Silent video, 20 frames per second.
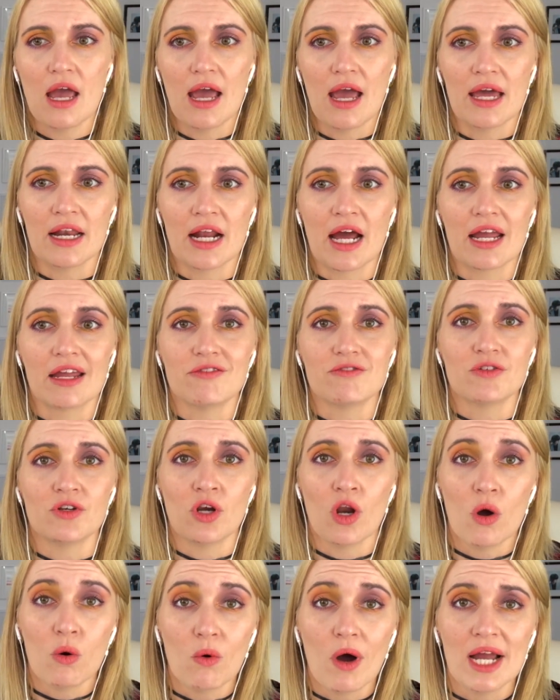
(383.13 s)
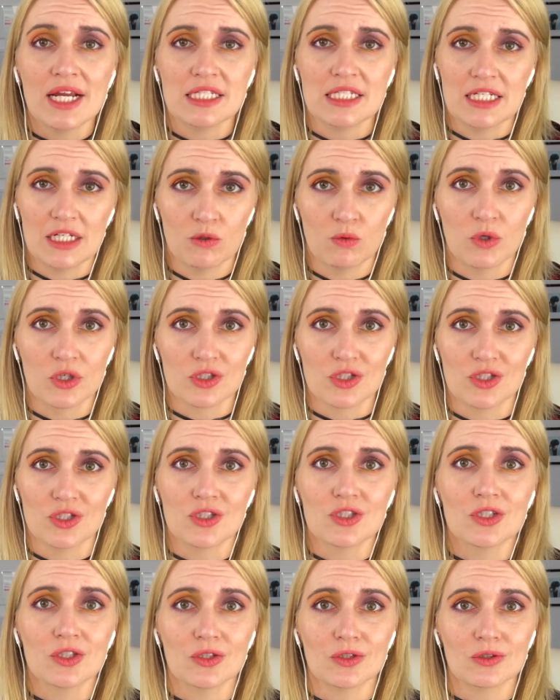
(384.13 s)
And I have no idea what to
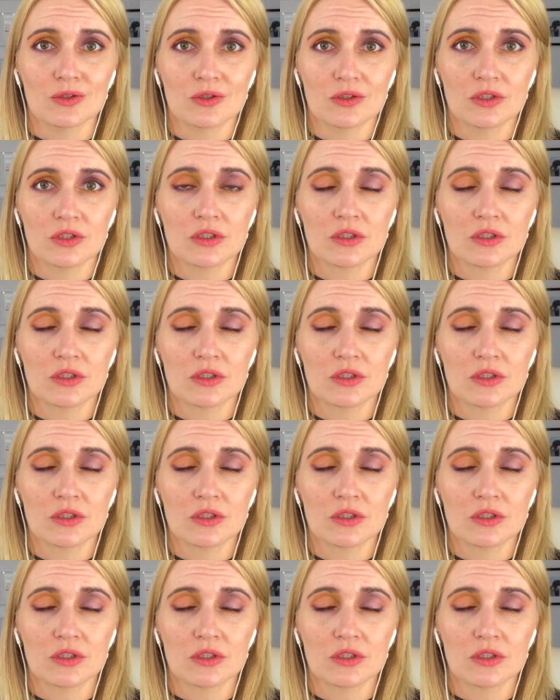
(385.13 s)
do.